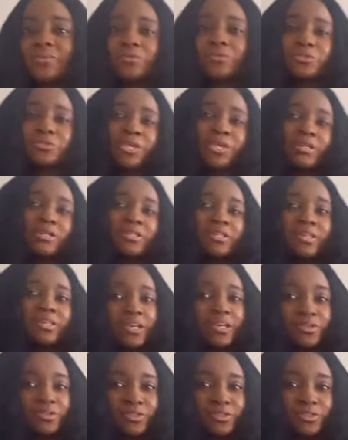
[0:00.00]
I'm going to try that
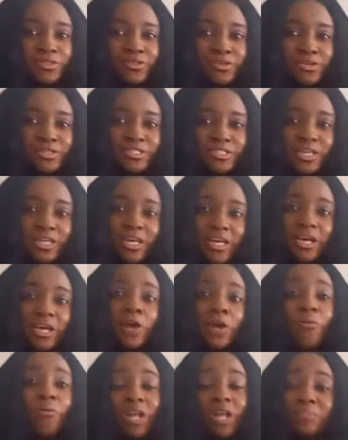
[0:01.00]
again on Thursday.